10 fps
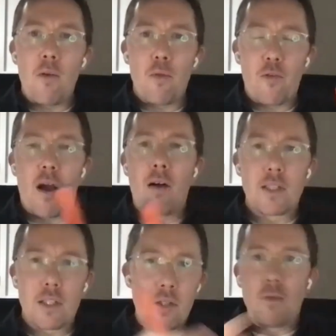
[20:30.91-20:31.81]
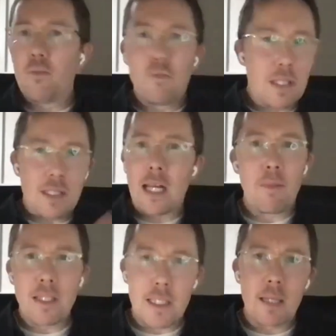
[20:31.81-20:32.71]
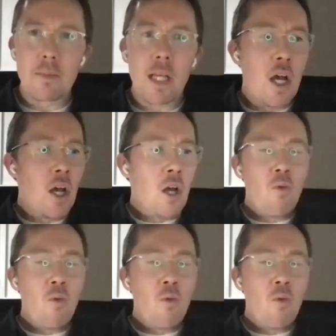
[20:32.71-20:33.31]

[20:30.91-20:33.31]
well with regards to sustainability schemes?